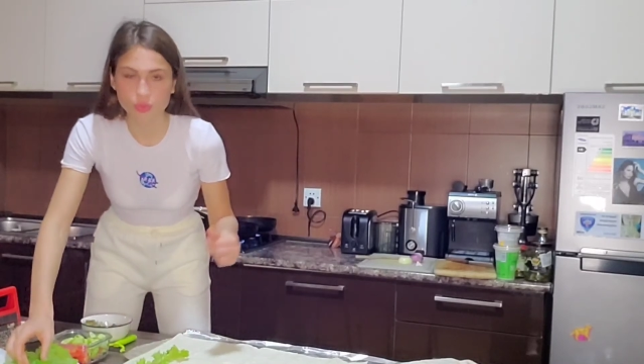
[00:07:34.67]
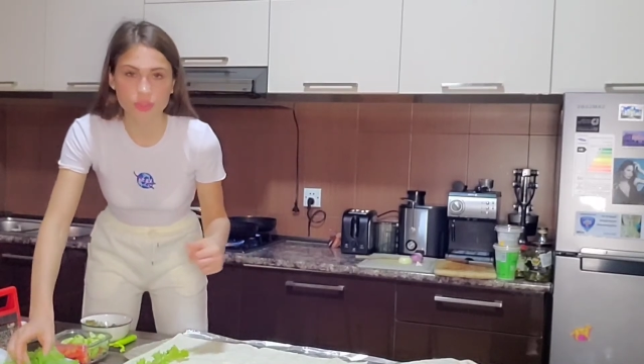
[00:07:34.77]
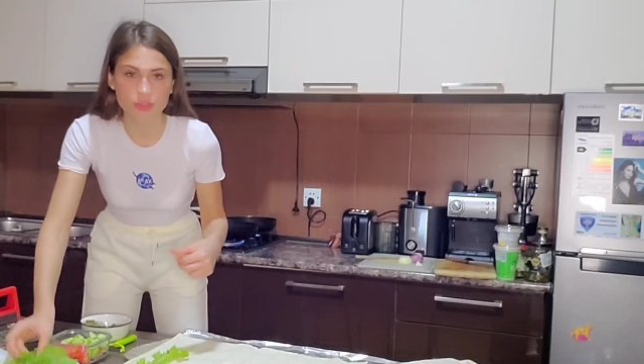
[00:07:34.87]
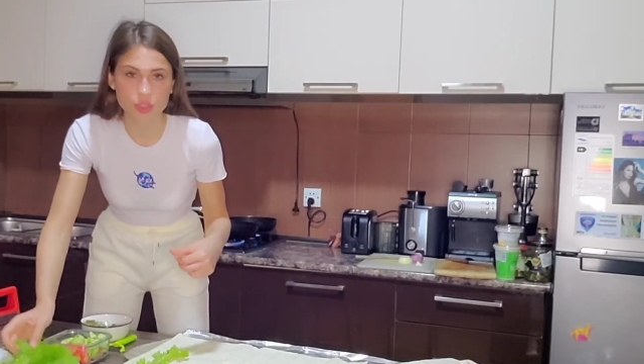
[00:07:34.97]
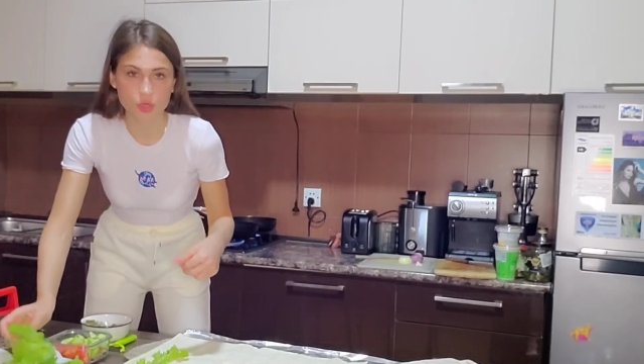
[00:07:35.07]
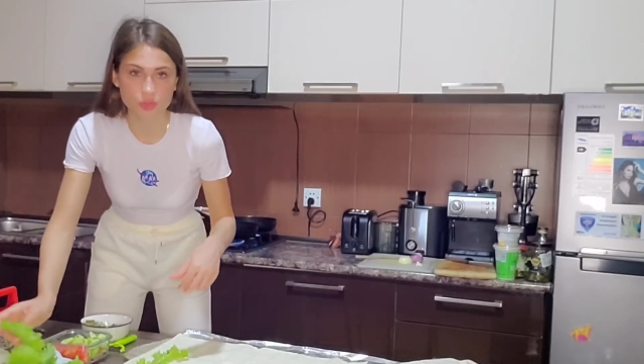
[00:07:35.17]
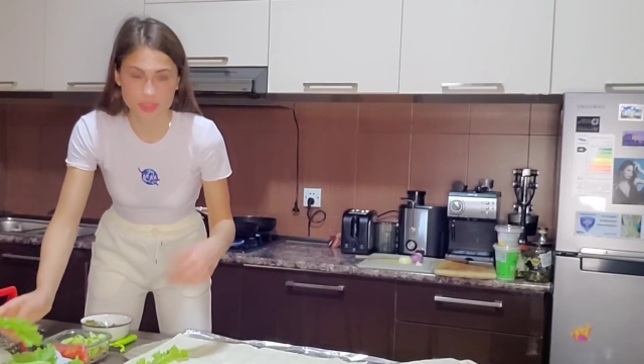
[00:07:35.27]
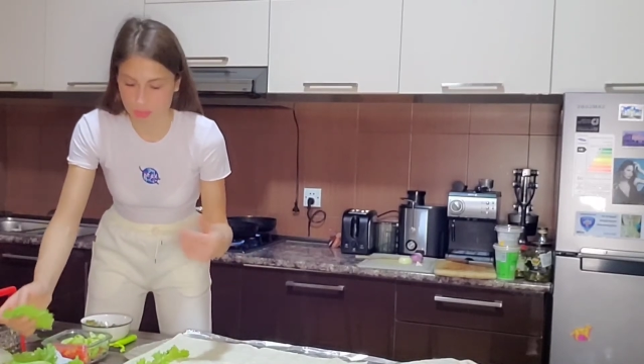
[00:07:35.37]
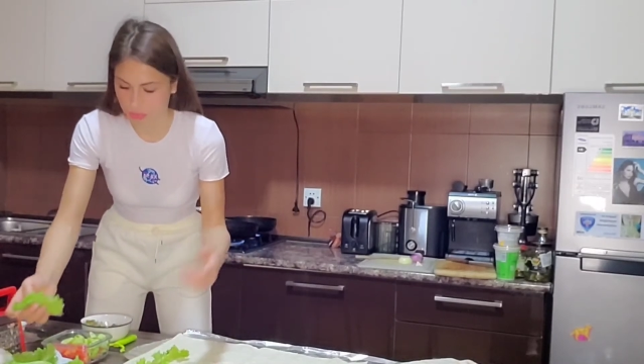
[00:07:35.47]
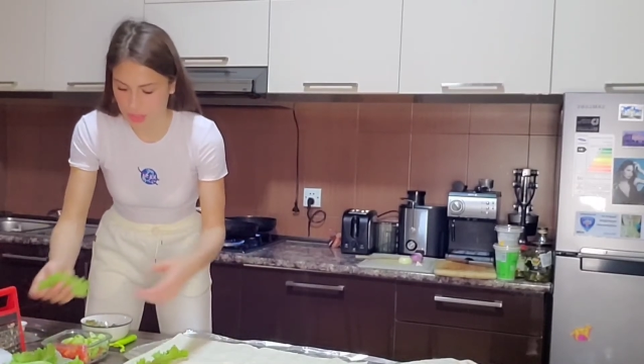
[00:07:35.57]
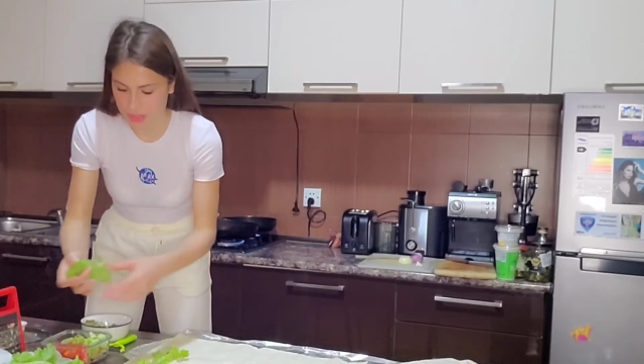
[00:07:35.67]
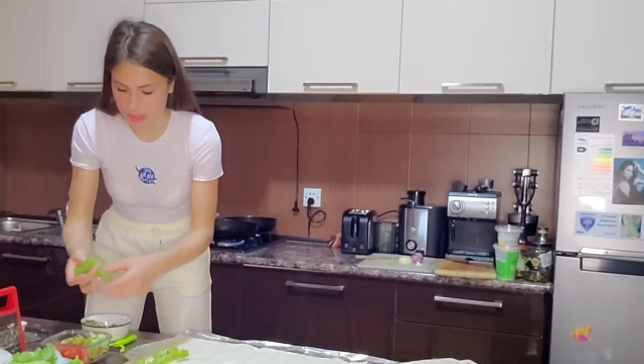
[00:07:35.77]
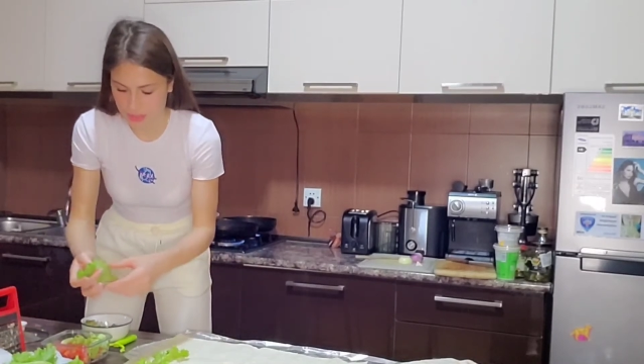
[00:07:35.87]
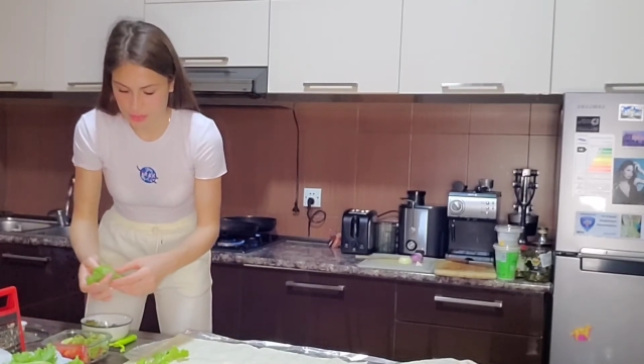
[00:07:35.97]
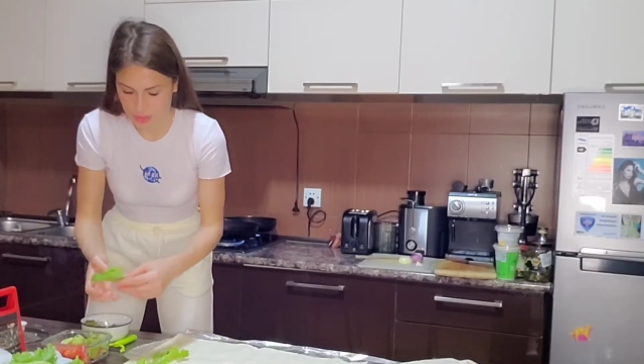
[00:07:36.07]
the sauce separated,
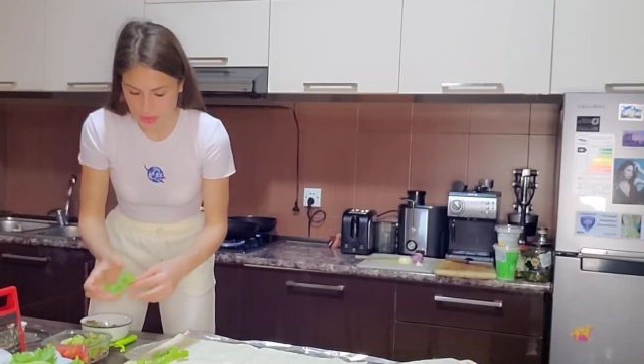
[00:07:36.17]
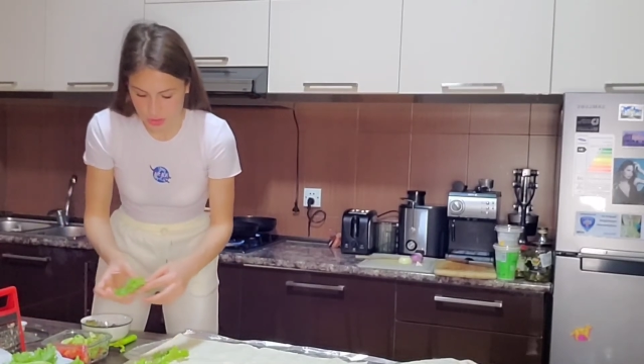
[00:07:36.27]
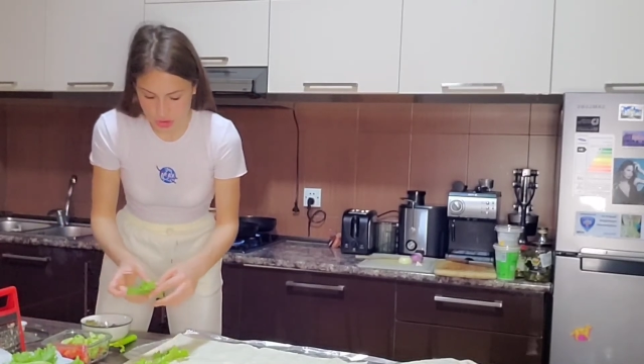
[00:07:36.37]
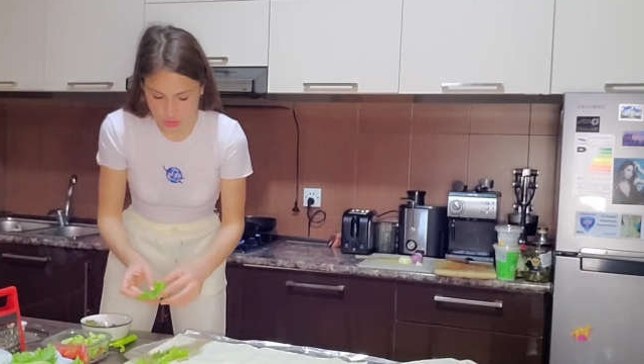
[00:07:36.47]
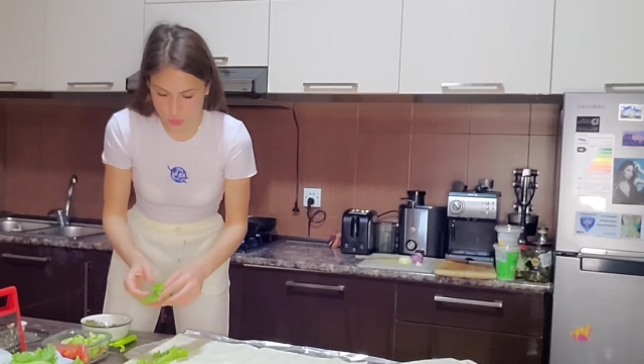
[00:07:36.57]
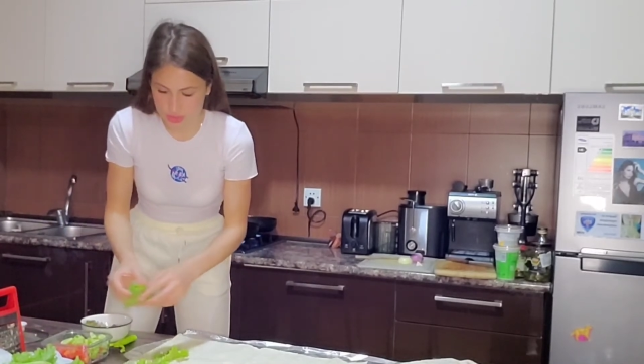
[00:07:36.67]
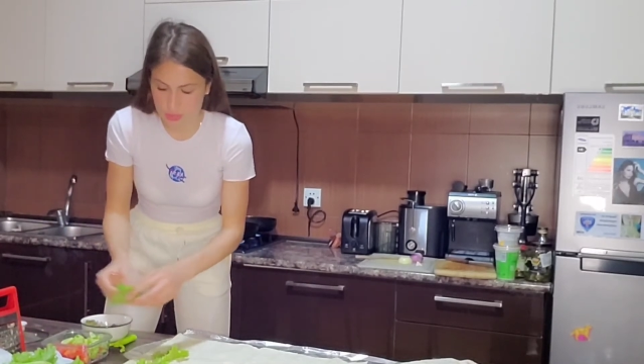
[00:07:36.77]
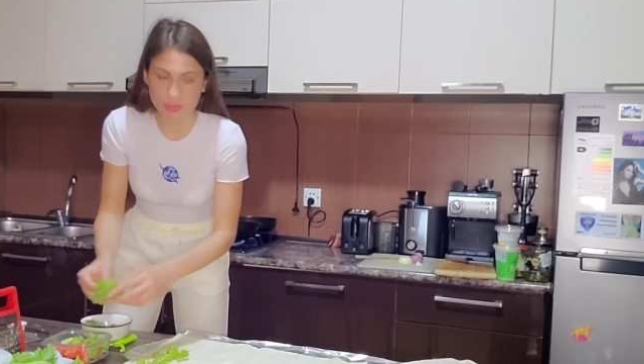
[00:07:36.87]
just to dip